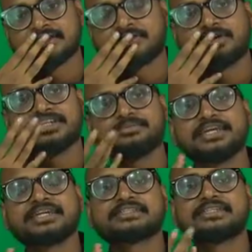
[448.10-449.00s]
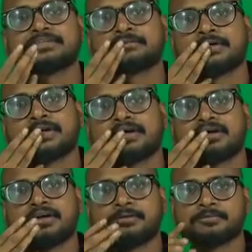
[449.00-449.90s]
What is BH3?
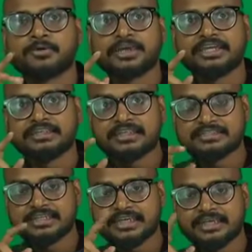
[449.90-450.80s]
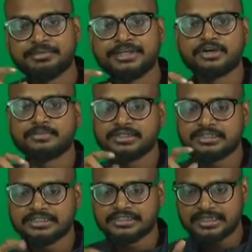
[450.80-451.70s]
um, okay this has an empty orbital
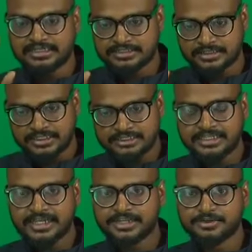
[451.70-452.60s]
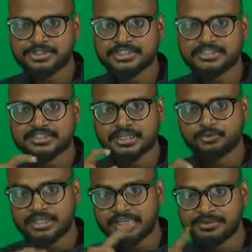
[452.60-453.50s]
it has three hydrogens and
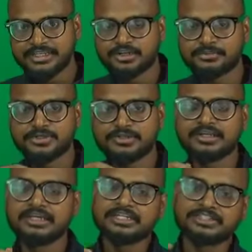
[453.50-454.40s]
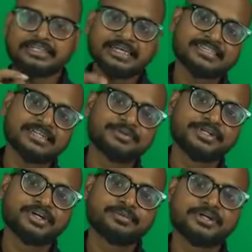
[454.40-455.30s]
one empty orbital so it has empty
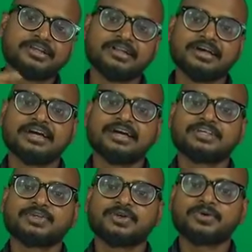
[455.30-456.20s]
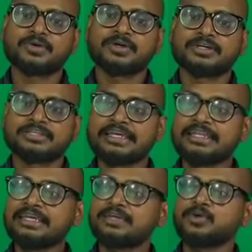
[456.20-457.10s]
orbital so
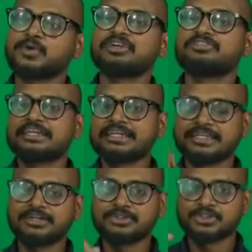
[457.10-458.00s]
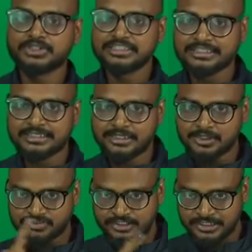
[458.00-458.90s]
any nucleophile can give so this is an
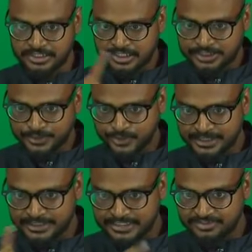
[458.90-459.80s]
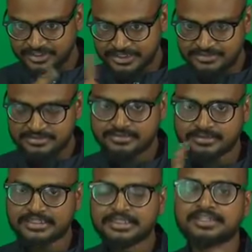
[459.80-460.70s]
electrophile so knowing the difference
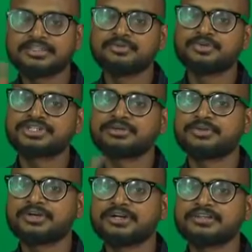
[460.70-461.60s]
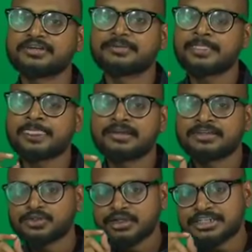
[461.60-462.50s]
is the most important thing
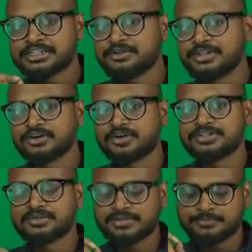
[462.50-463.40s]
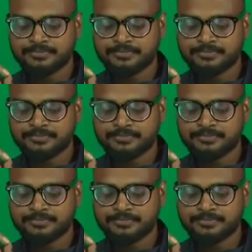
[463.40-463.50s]
so you understand the concept